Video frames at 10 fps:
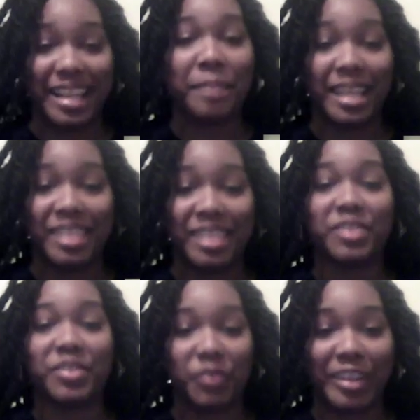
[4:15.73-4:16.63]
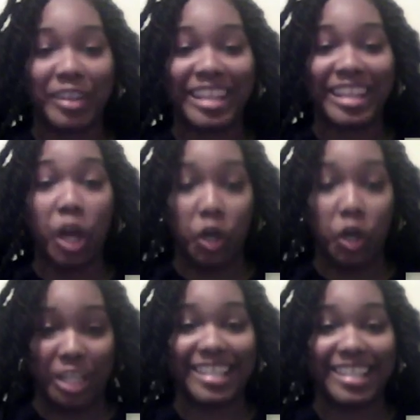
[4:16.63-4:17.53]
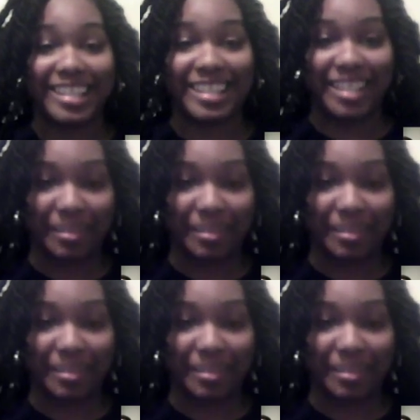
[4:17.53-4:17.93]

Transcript: bitch for the longest.